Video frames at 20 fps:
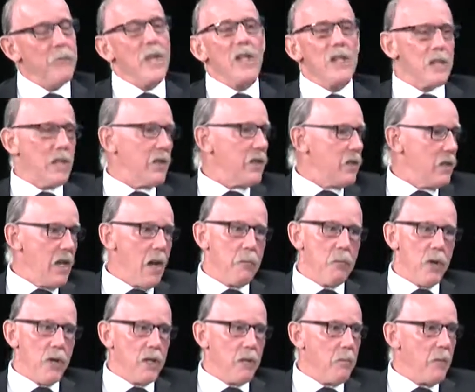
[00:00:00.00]
It's a
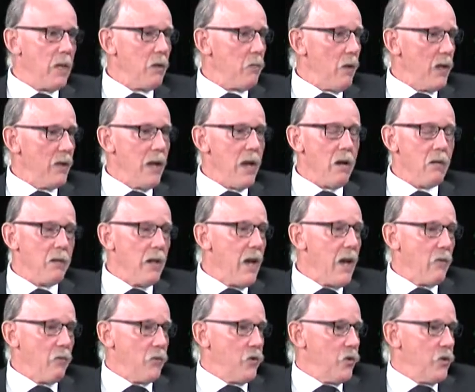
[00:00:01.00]
temporary committee right now.
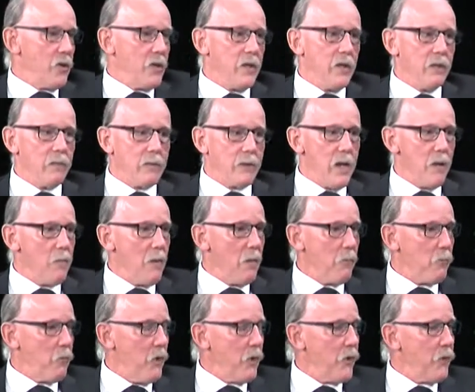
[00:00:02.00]
Yeah, it was just to come
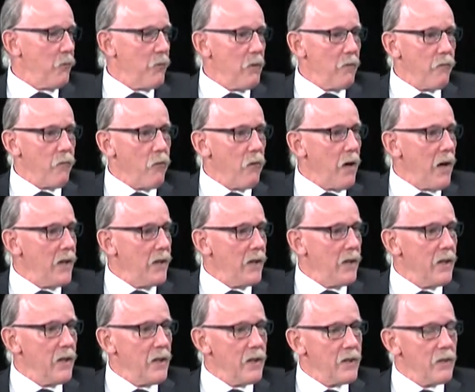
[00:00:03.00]
up with 3 or 4
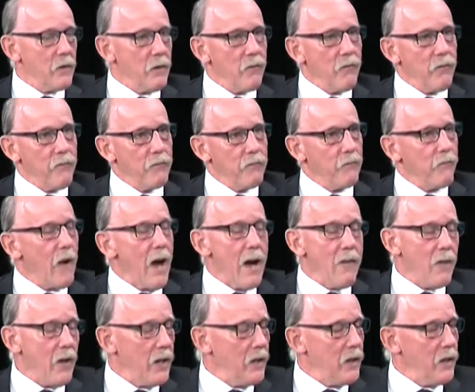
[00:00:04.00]
ideas or
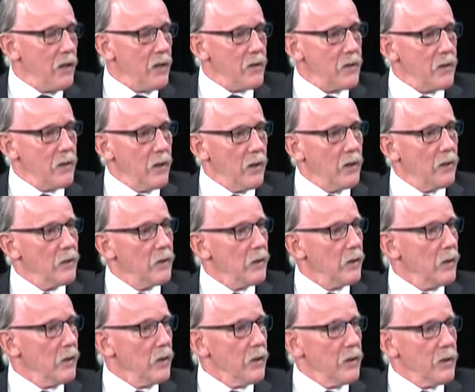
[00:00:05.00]
5 ideas to
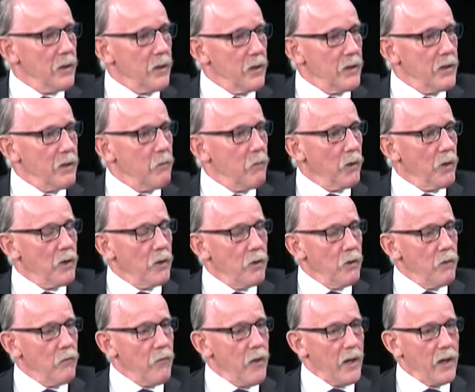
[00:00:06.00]
see what we could
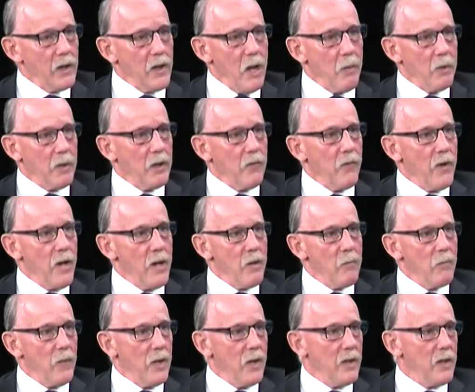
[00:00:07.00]
do for economic
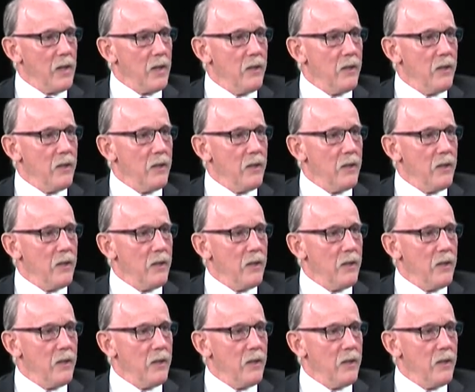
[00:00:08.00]
development.